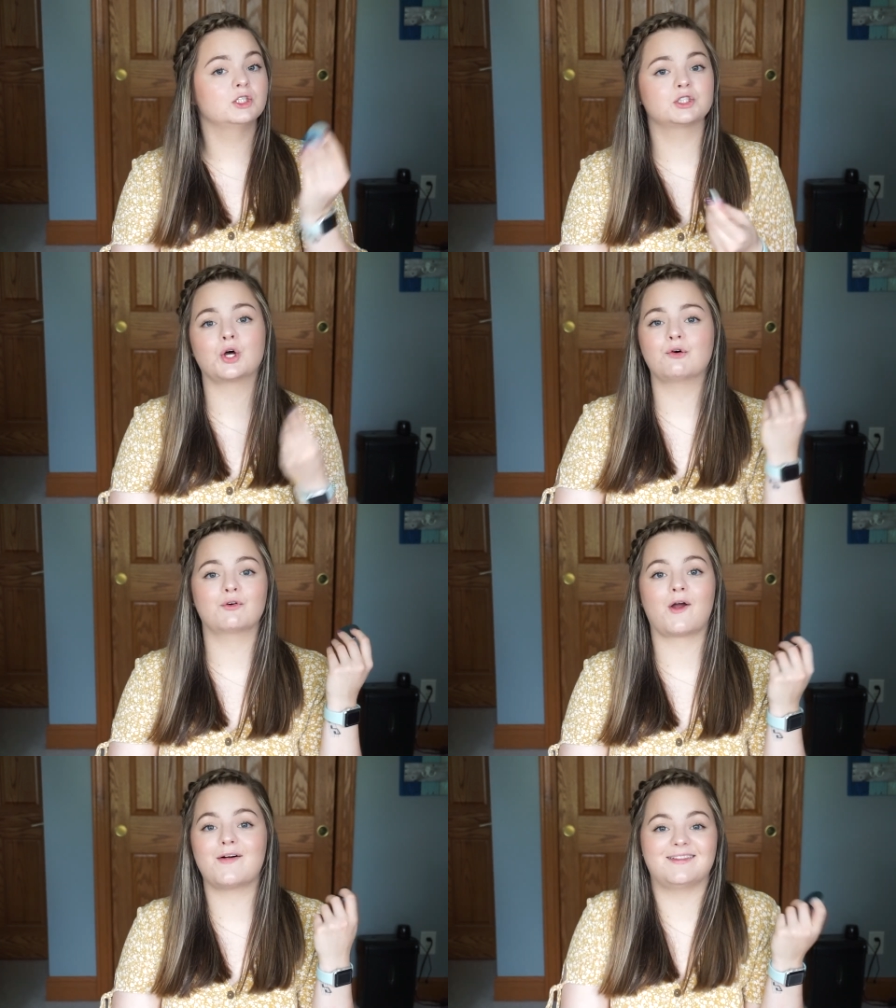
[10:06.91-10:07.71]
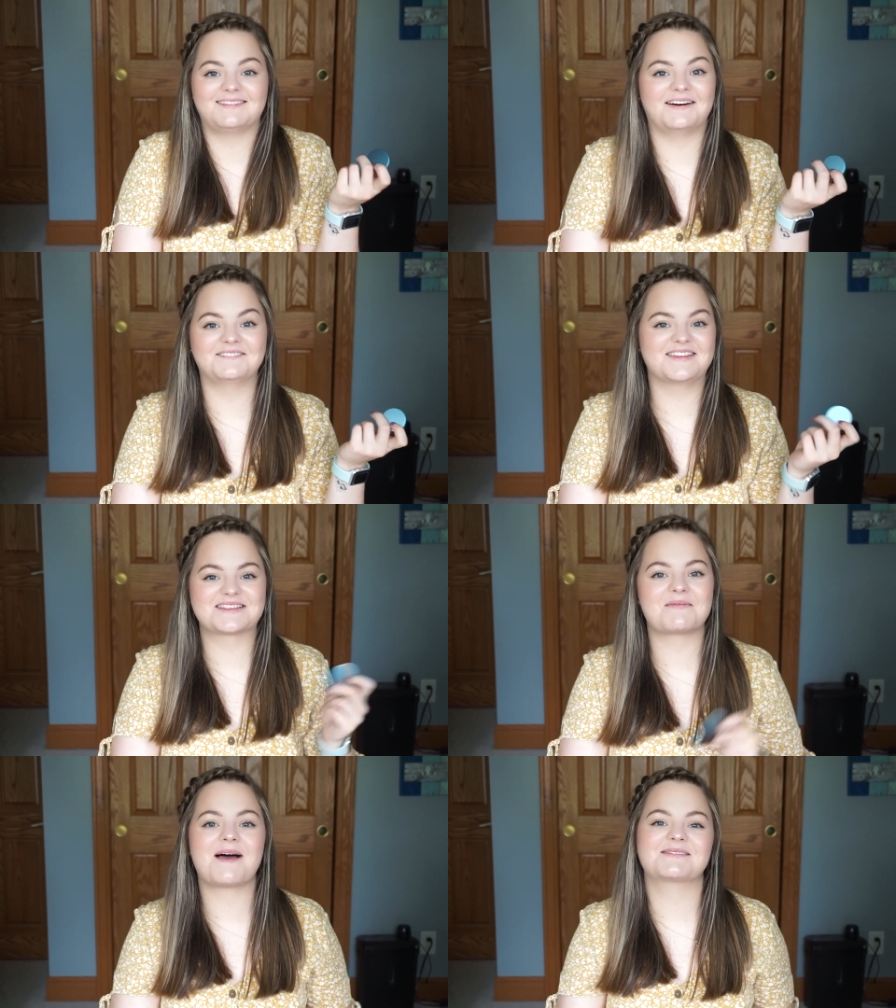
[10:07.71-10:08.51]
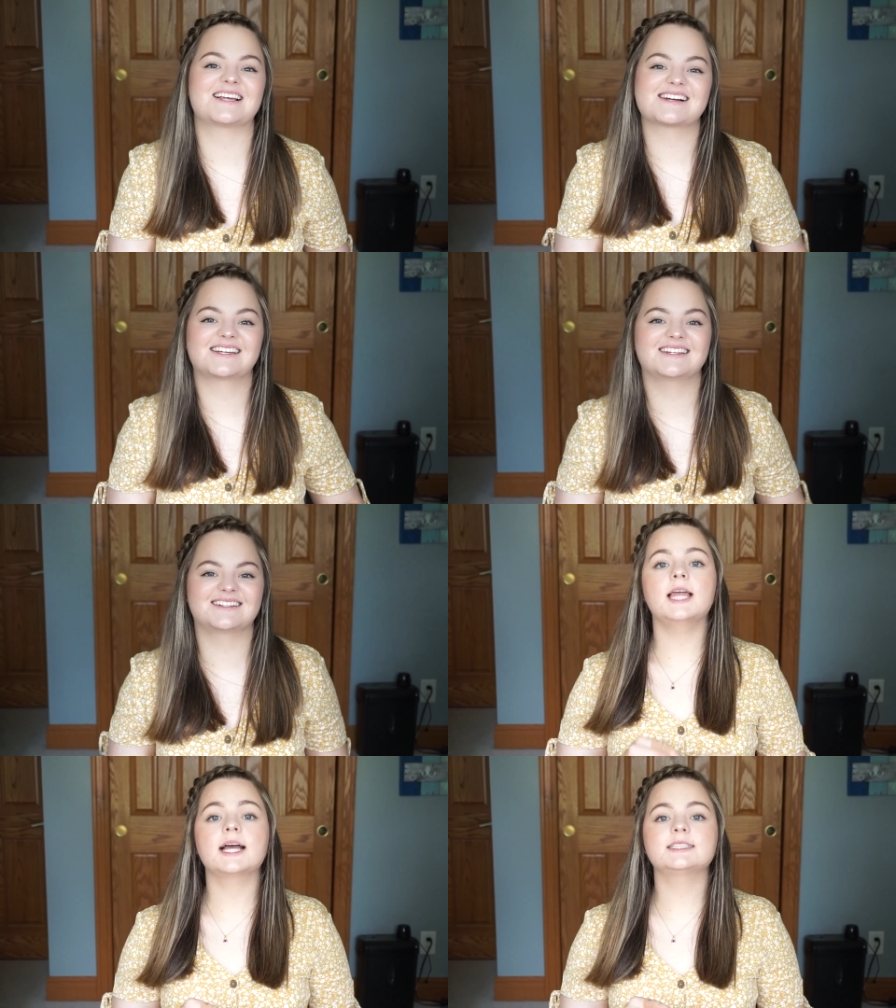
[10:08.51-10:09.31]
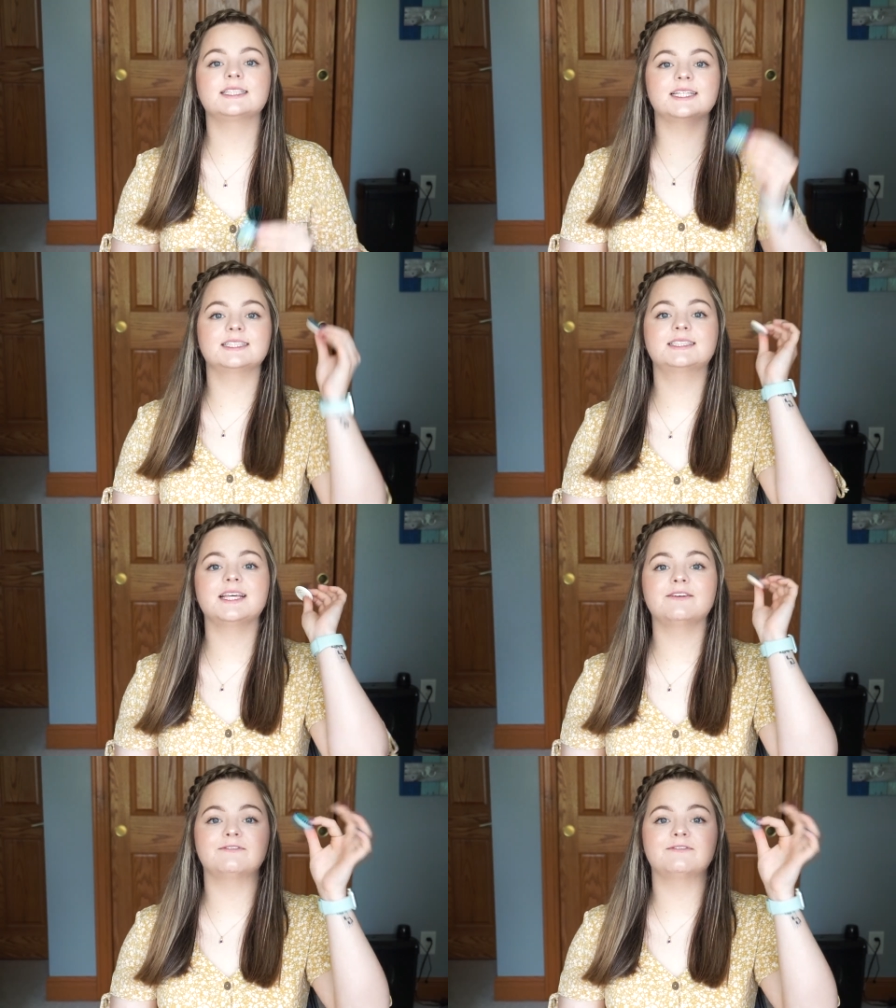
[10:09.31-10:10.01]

Just overall, love this pop socket. Next is the